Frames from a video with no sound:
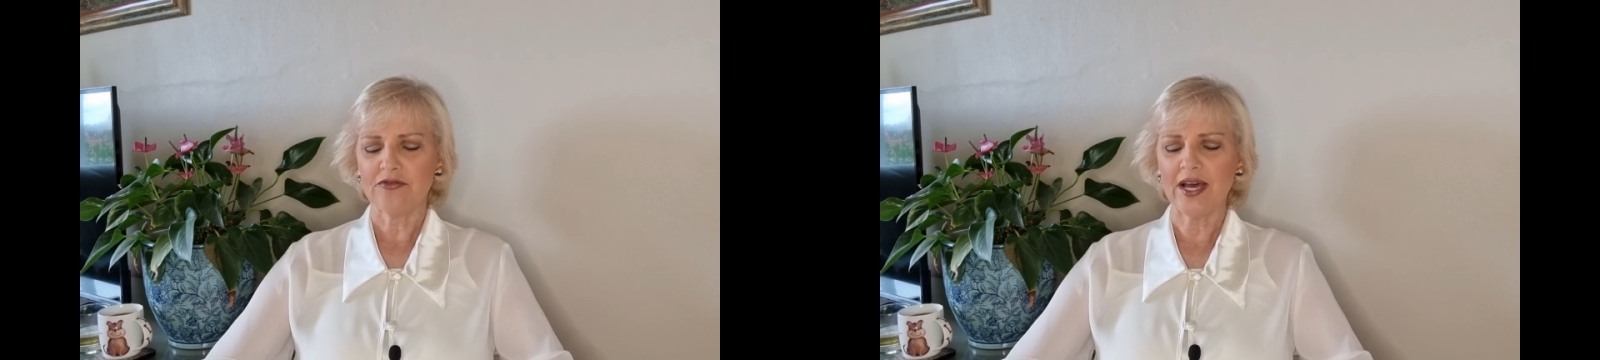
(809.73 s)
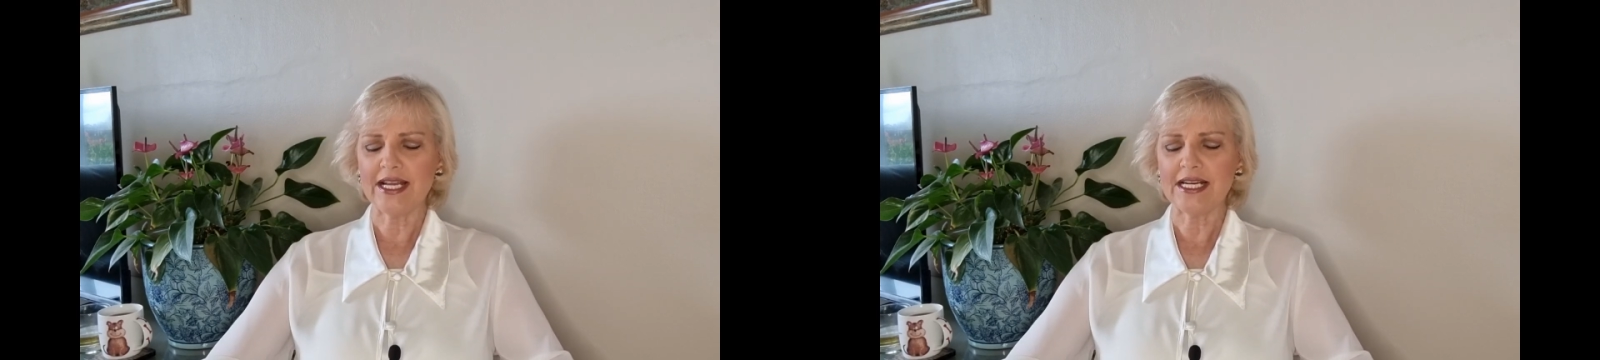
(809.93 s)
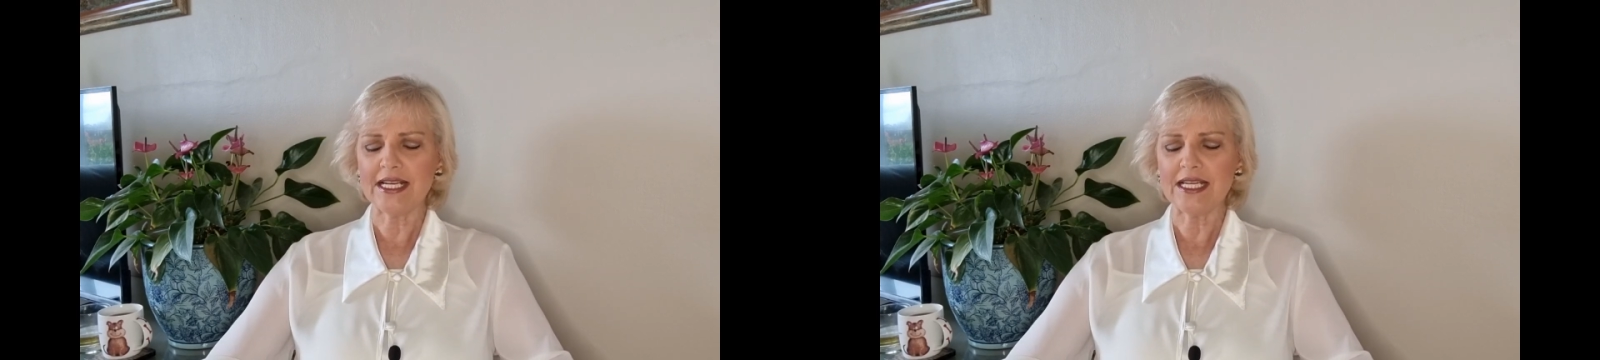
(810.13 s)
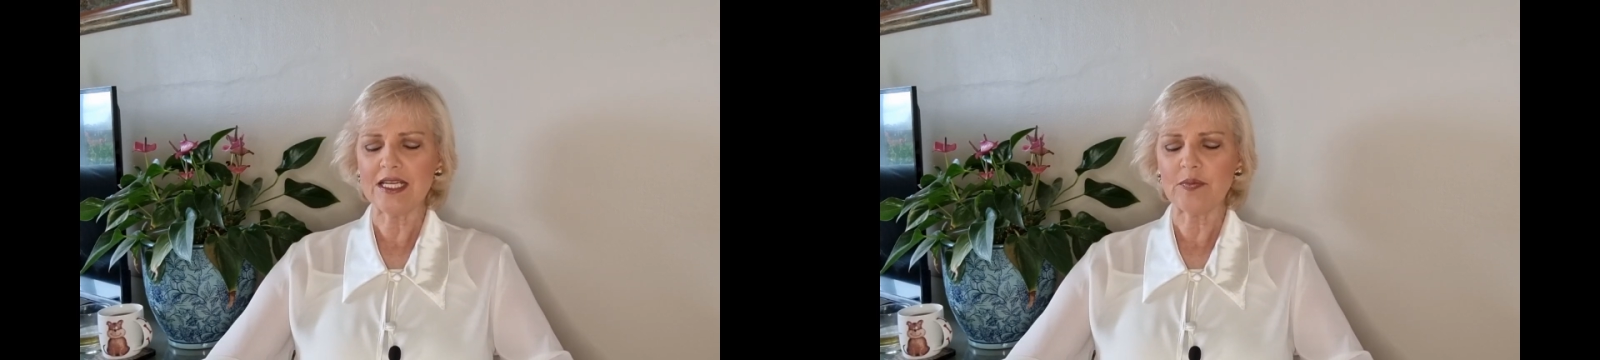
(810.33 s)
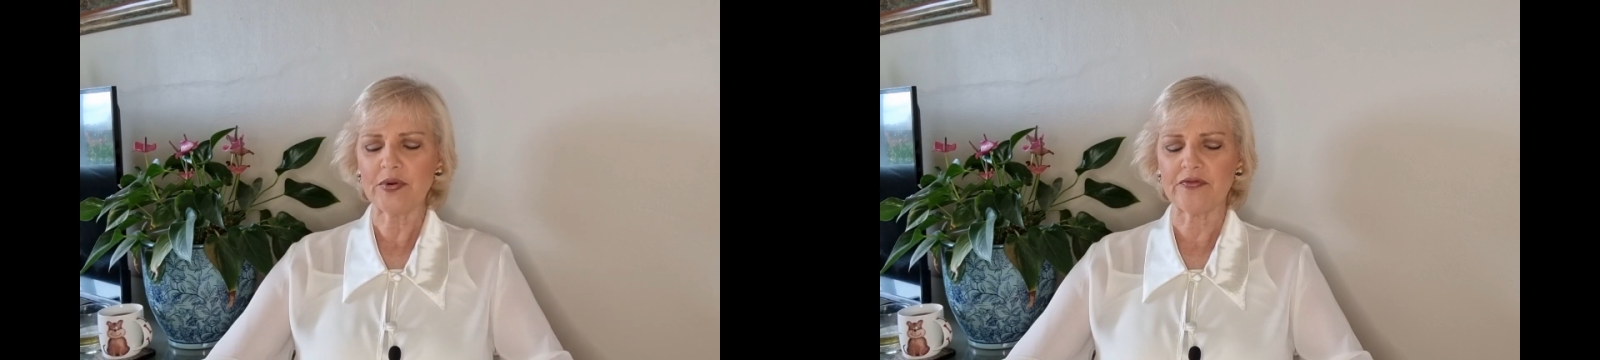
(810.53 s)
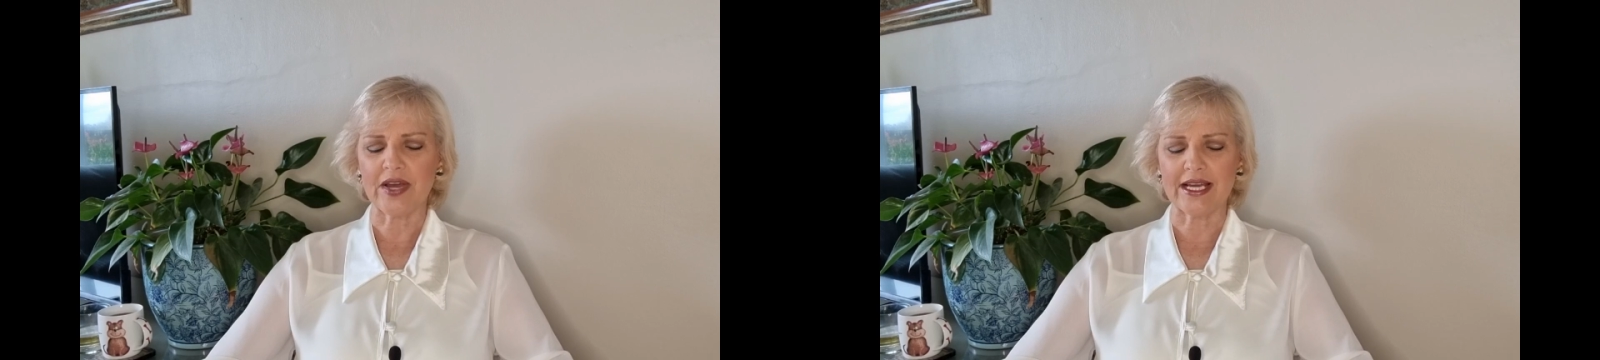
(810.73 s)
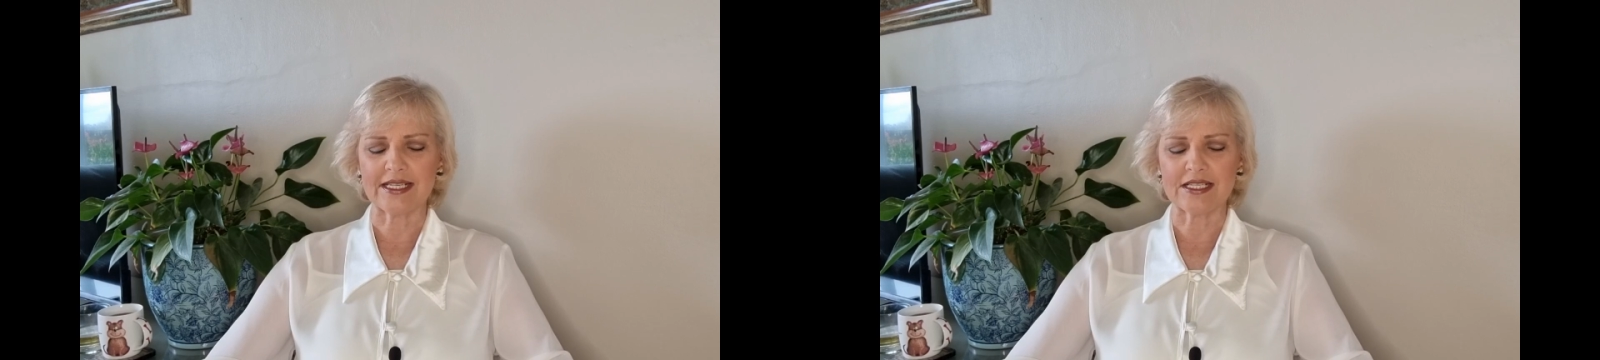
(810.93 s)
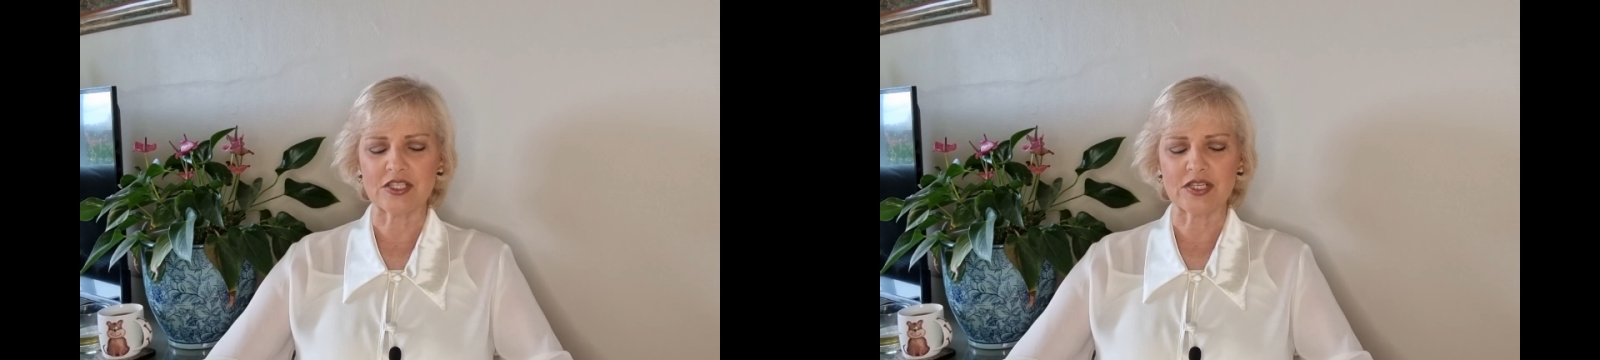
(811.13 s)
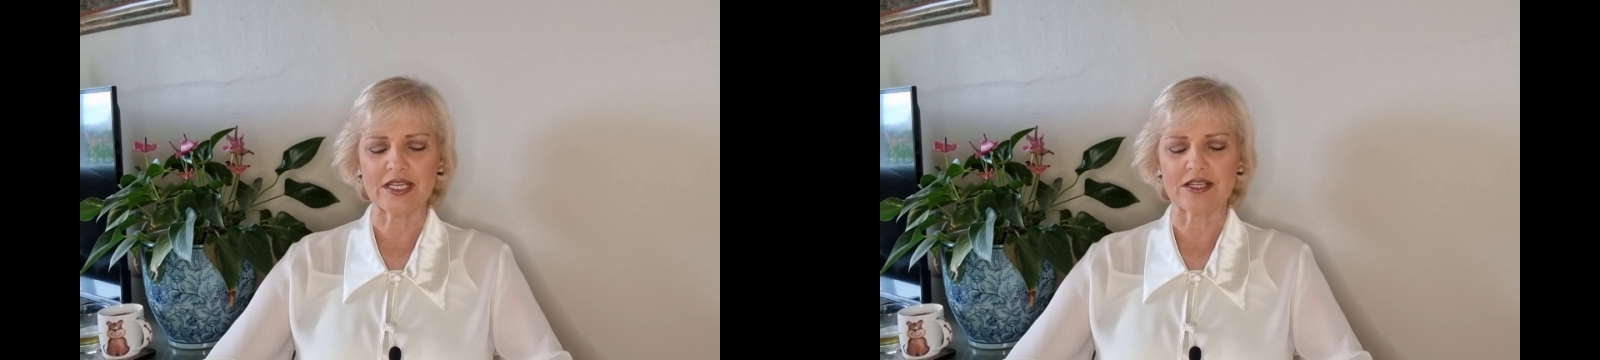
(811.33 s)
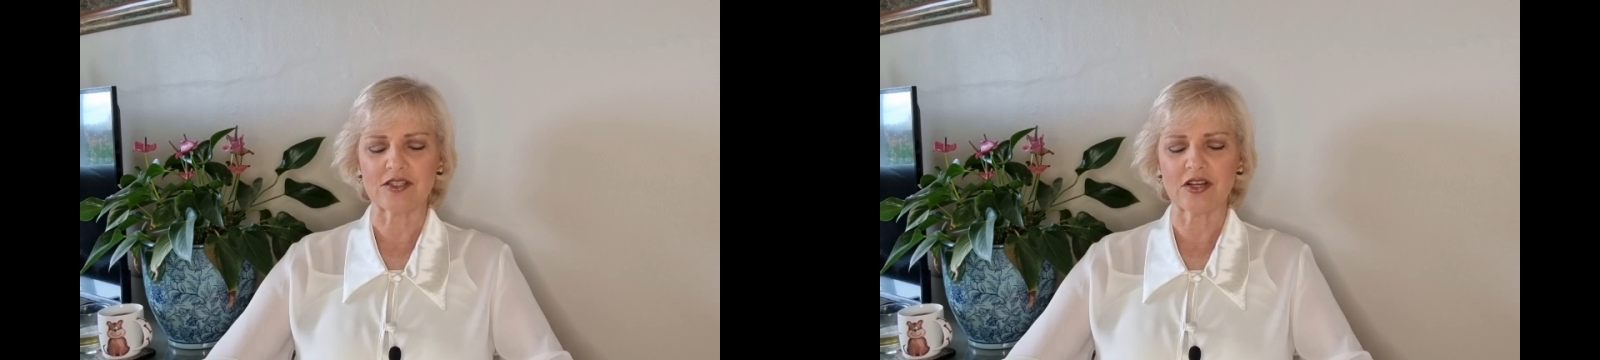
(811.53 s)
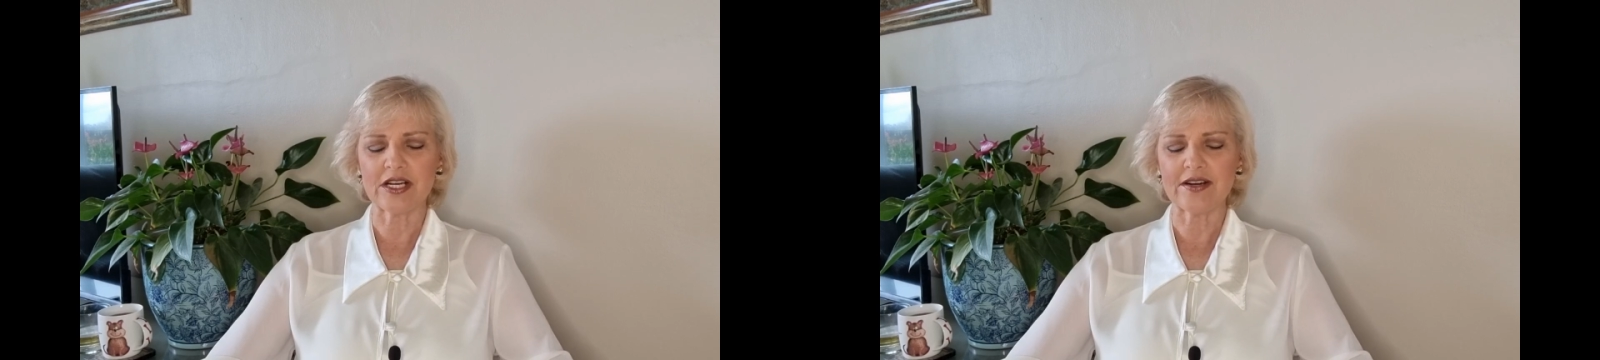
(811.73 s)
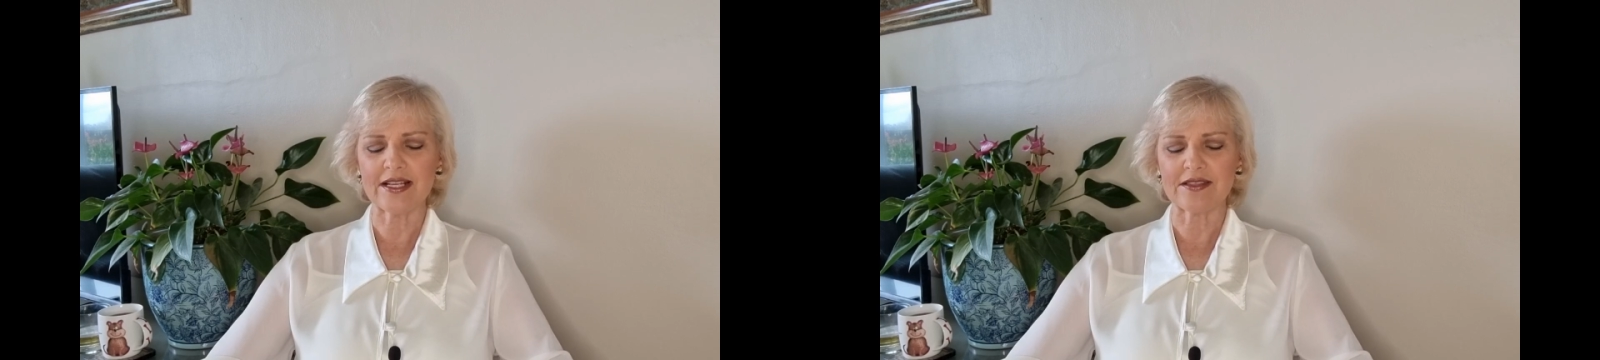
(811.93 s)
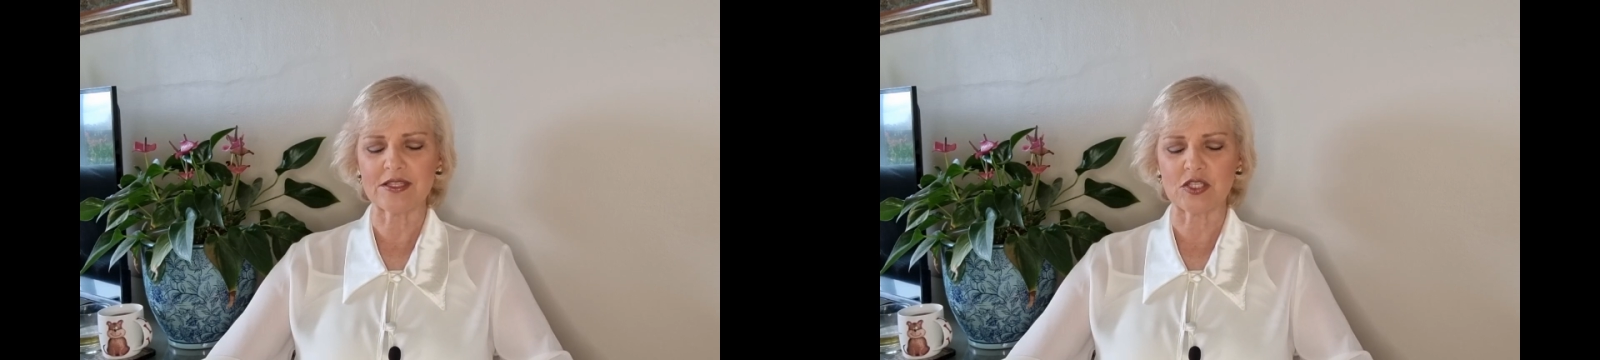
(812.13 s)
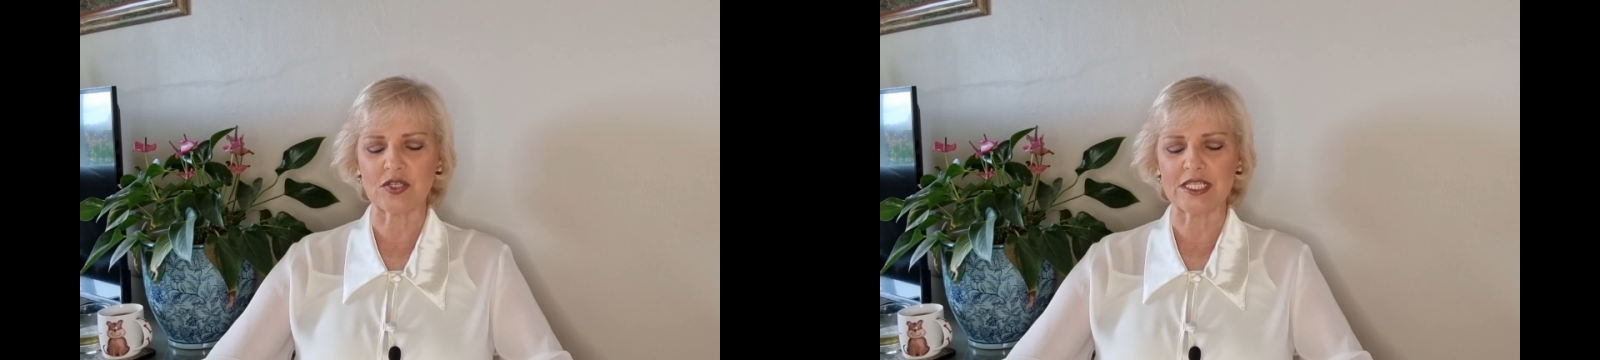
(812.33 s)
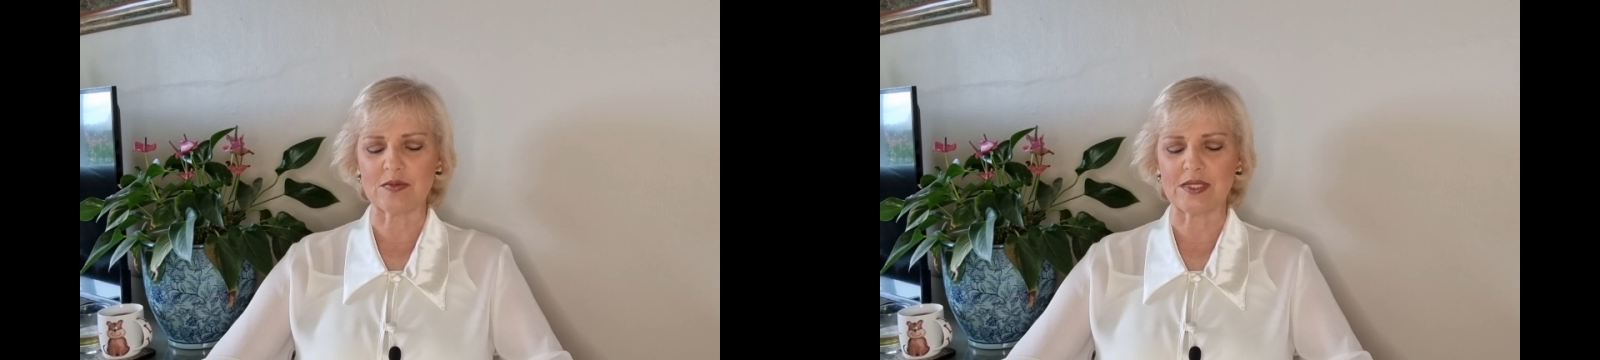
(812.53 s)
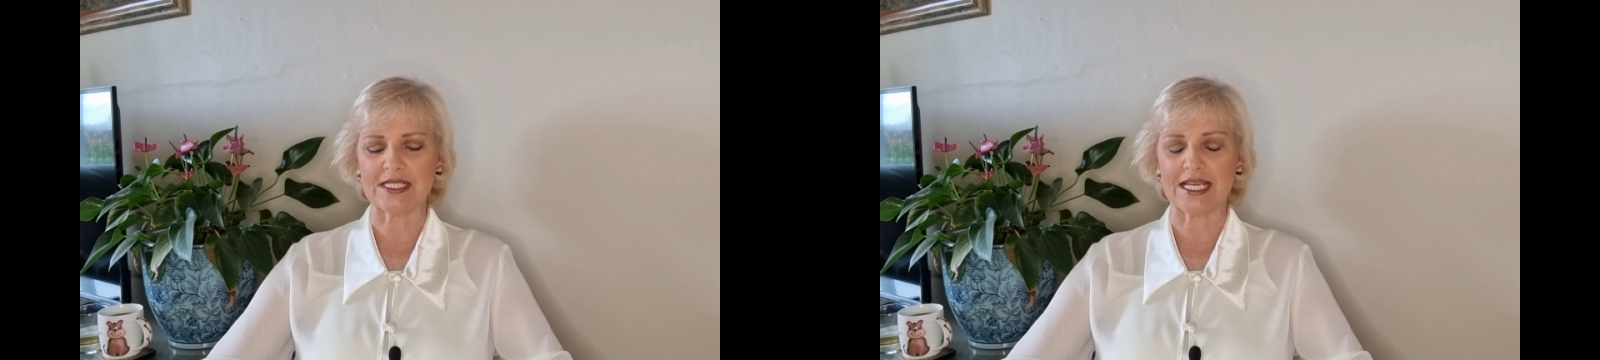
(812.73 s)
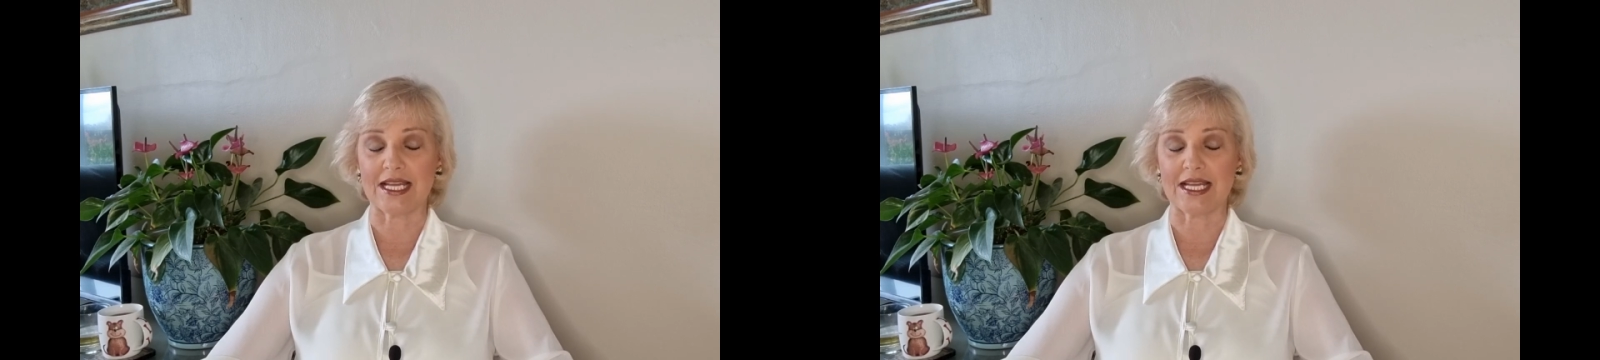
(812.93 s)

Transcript: Finally, provided she can tolerate this treatment